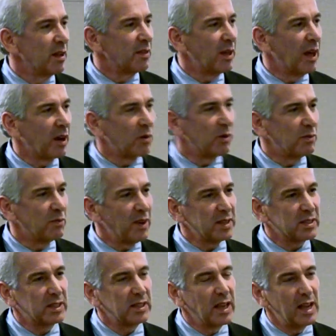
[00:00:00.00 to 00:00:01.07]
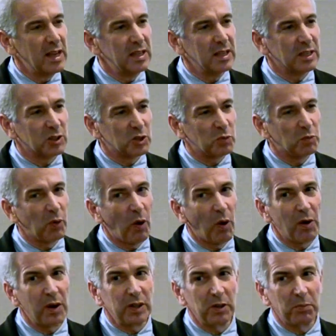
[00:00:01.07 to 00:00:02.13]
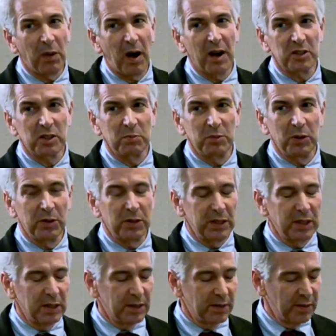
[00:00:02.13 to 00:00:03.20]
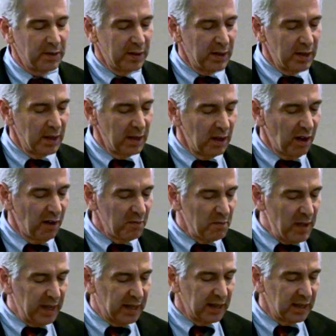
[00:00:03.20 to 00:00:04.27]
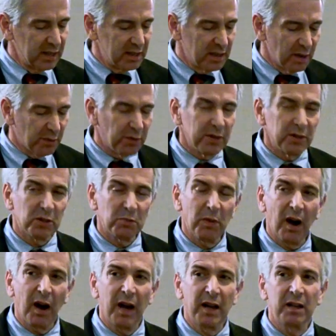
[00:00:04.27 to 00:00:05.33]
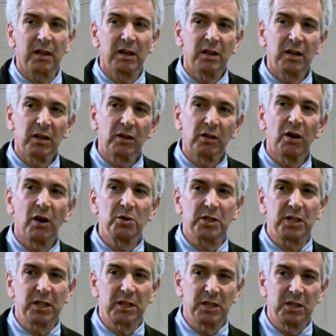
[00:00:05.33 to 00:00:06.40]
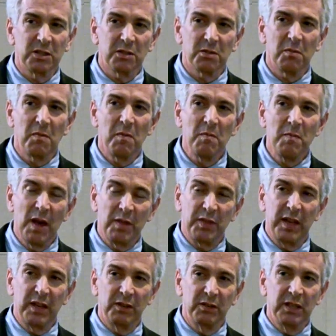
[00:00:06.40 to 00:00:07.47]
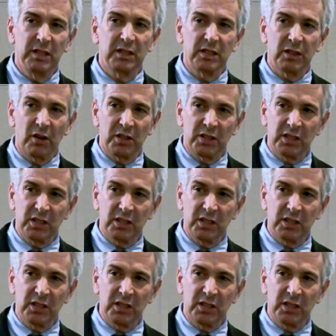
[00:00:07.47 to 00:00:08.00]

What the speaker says: that are investigating, exploring the possibility of making a difference by closing these methane leaks in our